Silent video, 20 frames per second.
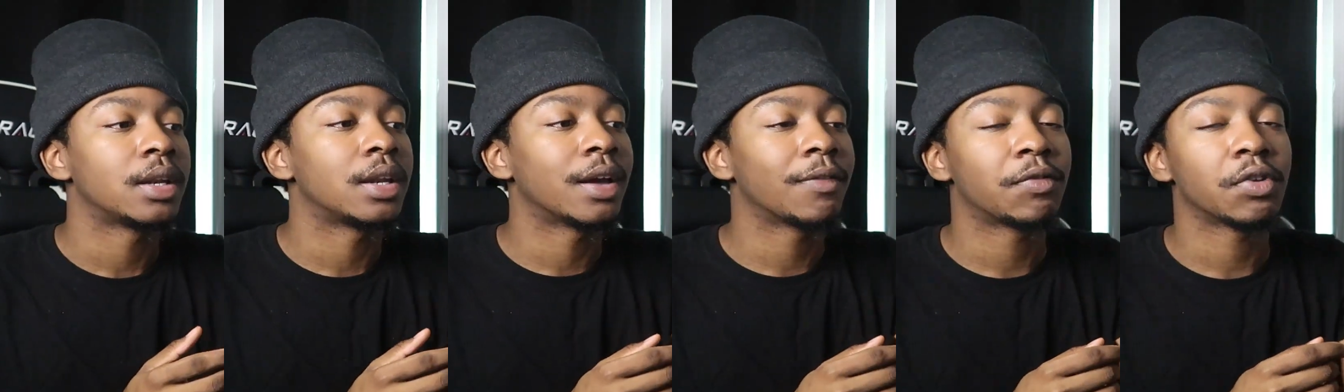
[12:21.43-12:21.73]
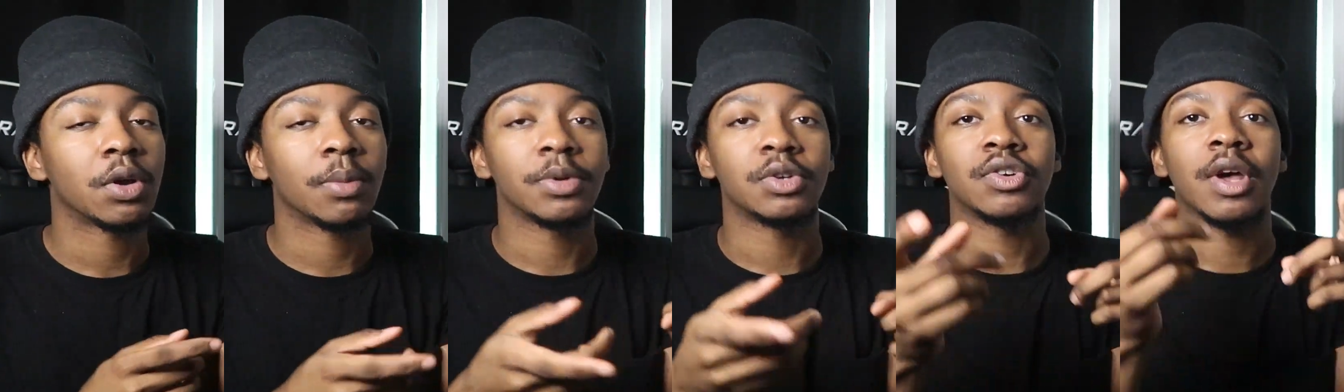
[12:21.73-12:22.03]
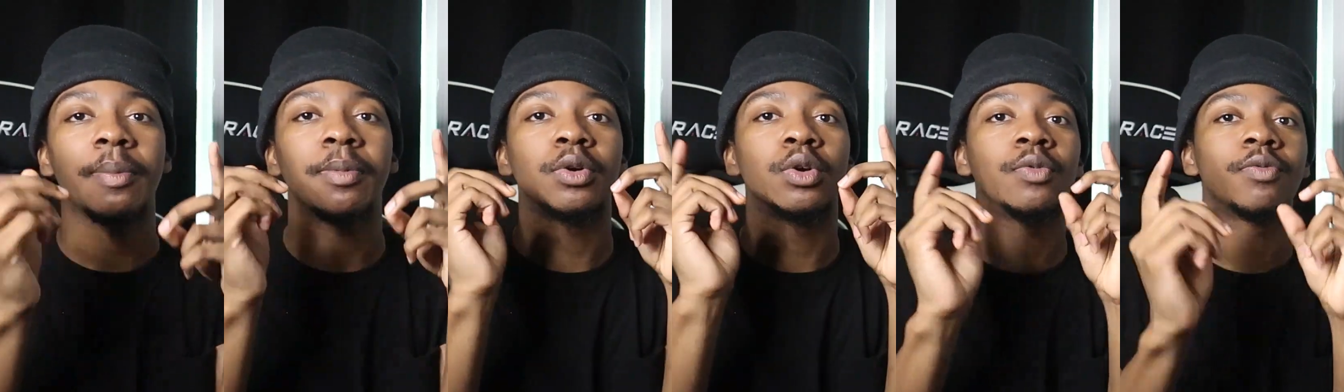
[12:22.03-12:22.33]
Definitely gonna be
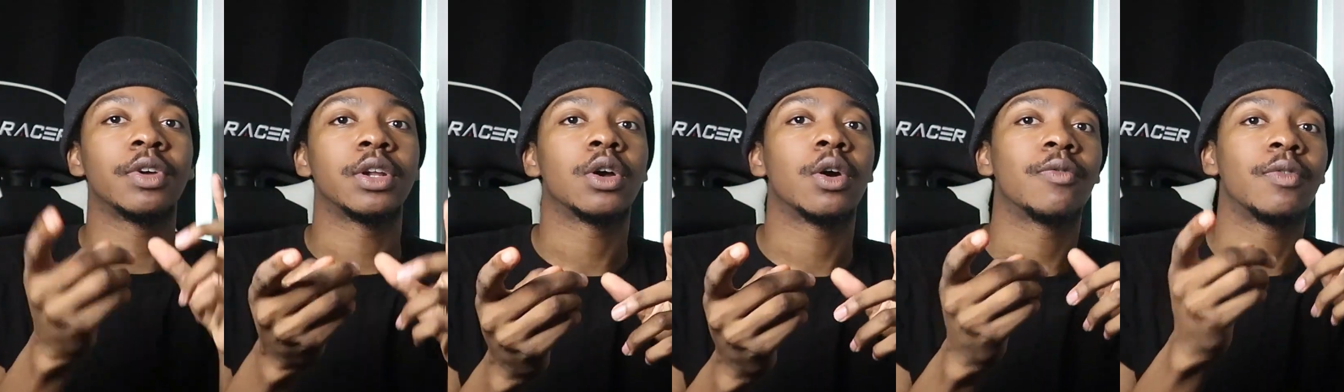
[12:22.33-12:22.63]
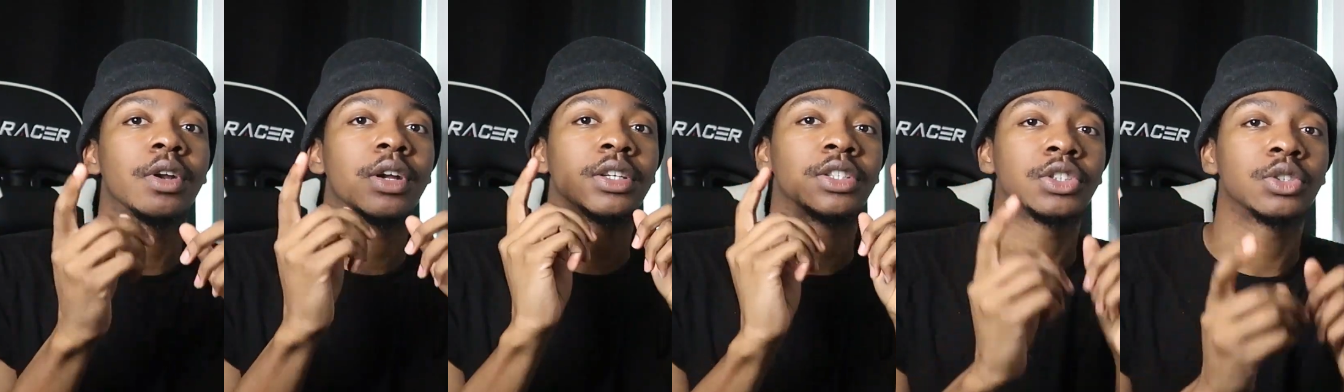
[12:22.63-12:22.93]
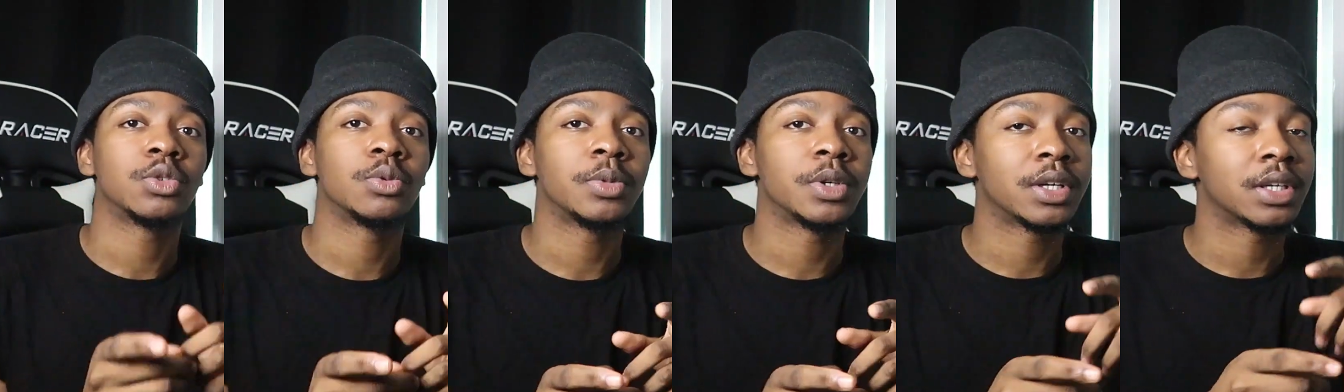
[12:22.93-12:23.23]
dropping a new video over there
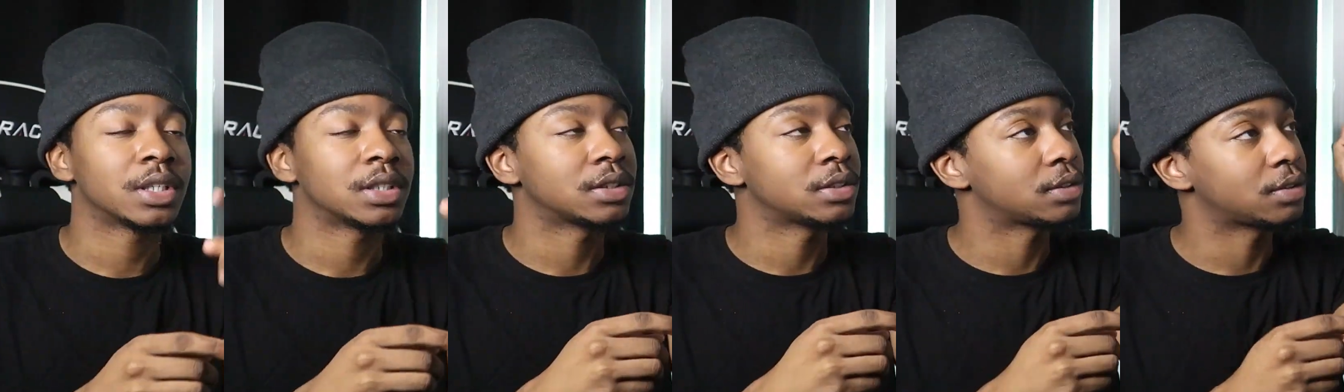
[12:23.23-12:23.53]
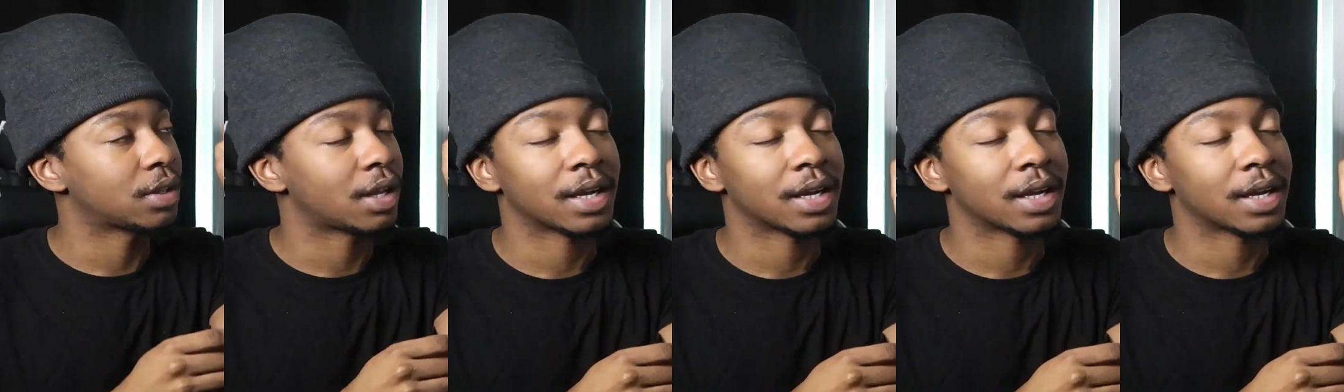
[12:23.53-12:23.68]
soon because,